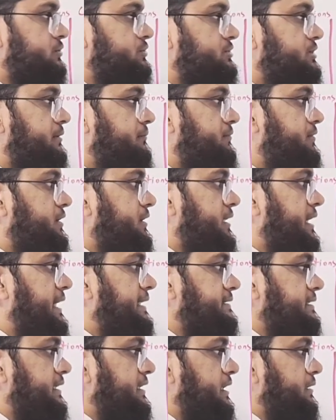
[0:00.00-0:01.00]
to something,
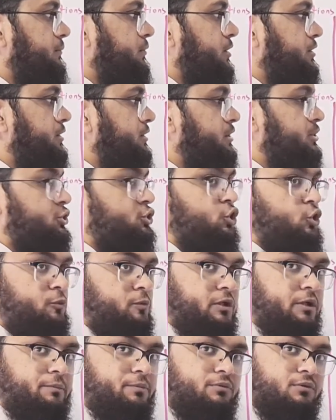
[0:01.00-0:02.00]
asking about two
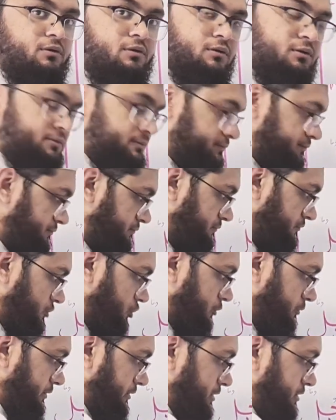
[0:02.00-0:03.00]
people,
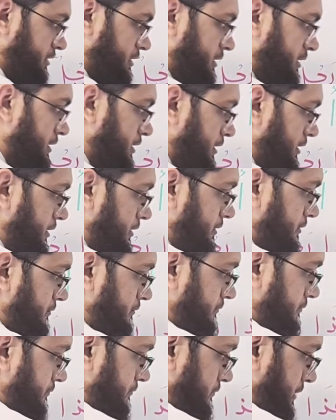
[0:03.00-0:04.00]
human.
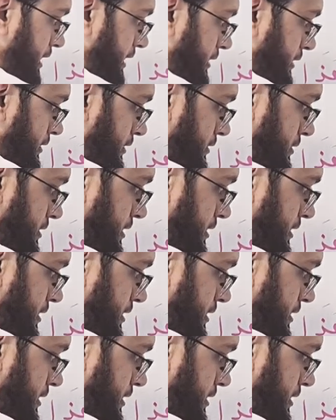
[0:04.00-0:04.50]
Man